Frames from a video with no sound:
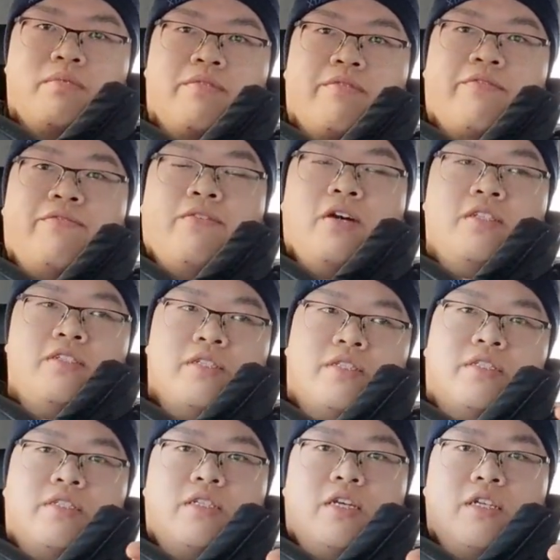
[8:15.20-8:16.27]
find the
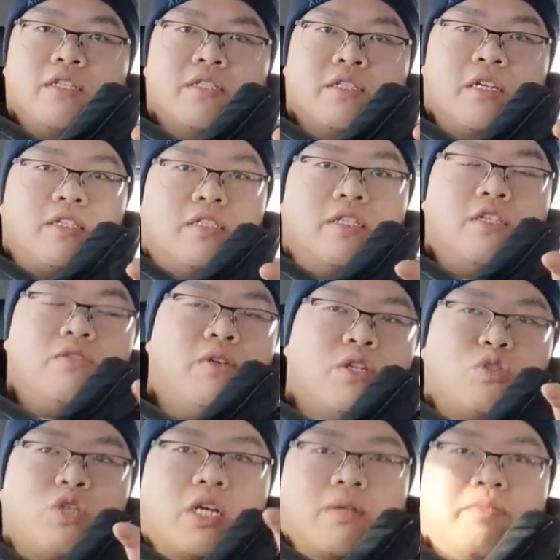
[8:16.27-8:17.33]
thing that you
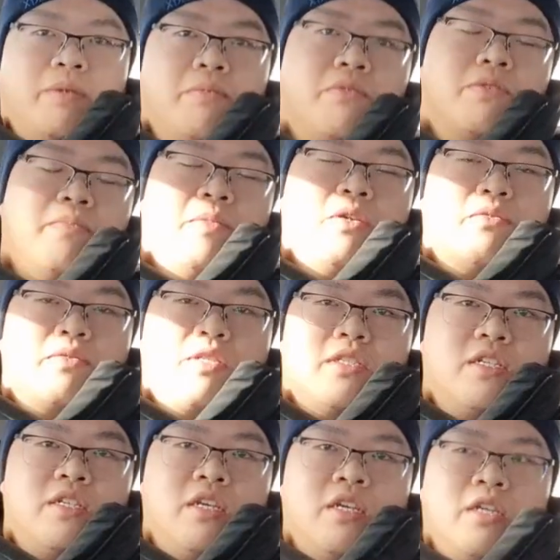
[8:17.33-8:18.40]
attract people the most.
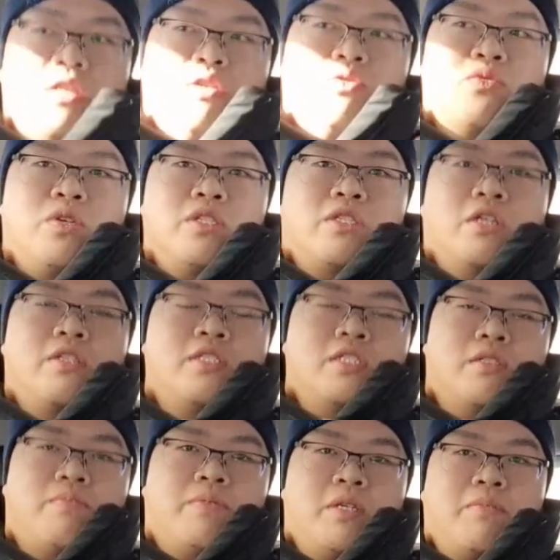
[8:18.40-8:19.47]
You resonate
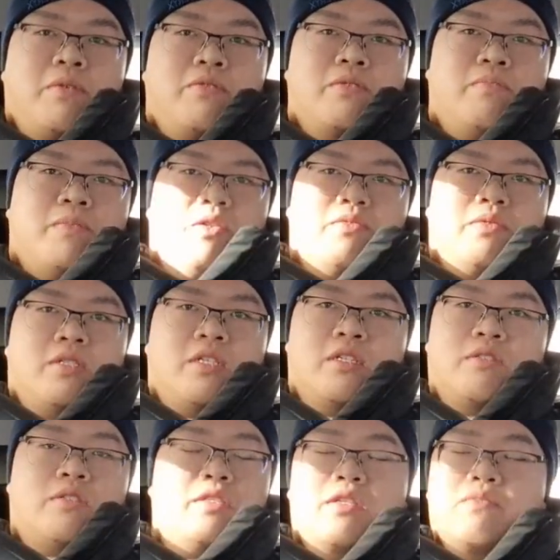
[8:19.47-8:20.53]
people the most. That's
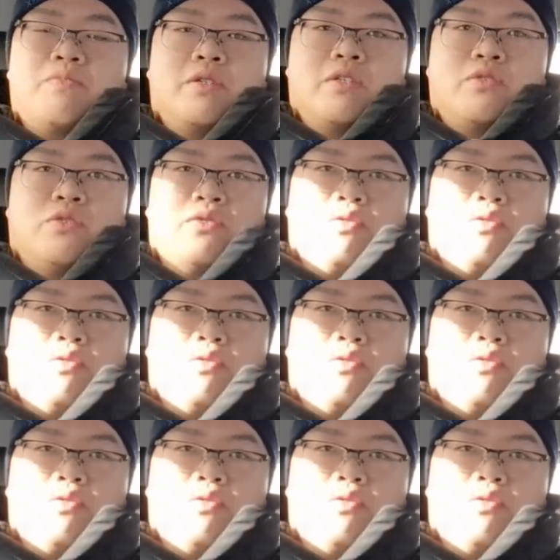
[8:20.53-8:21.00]
the beauty.